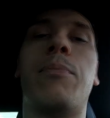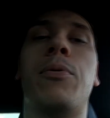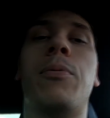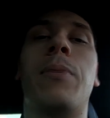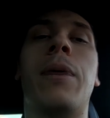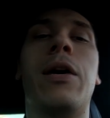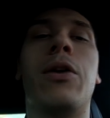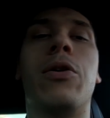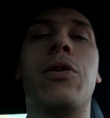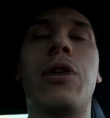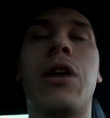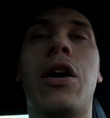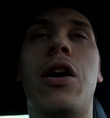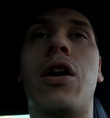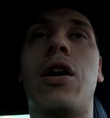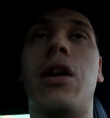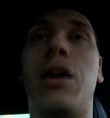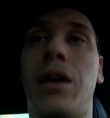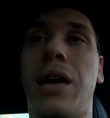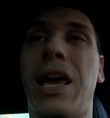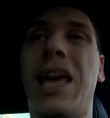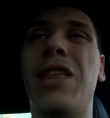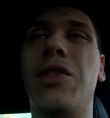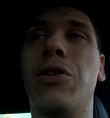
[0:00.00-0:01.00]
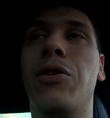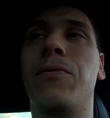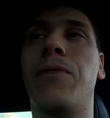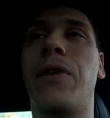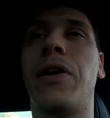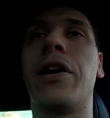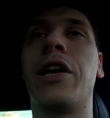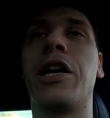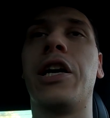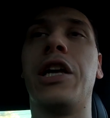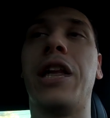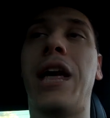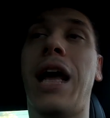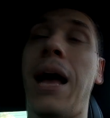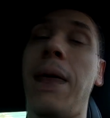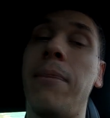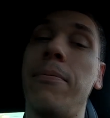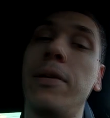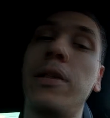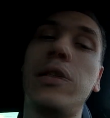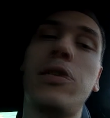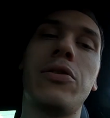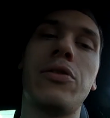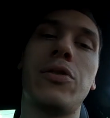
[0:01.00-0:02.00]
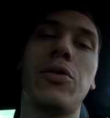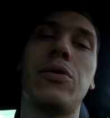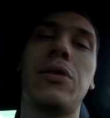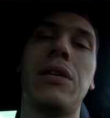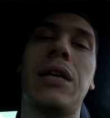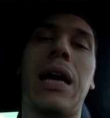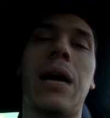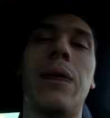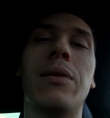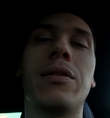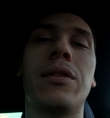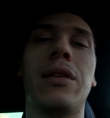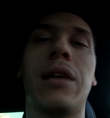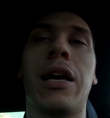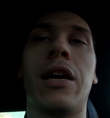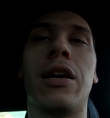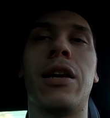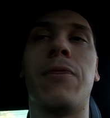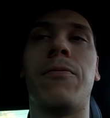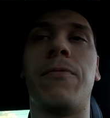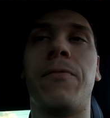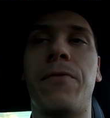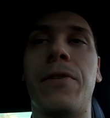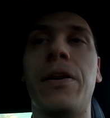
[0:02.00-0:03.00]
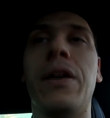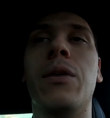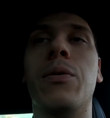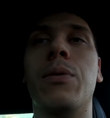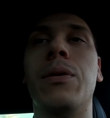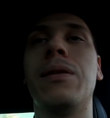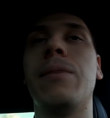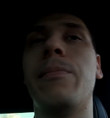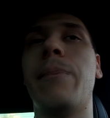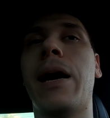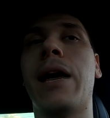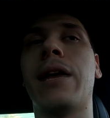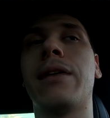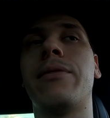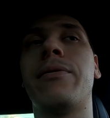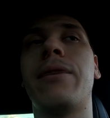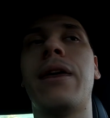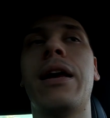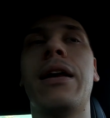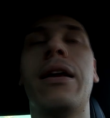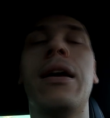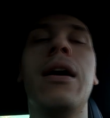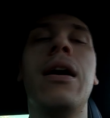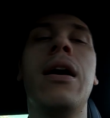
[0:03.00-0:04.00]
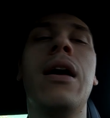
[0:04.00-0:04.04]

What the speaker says: on my old car. It looked very good. I'm interested to see how they're gonna feel with the Magnerite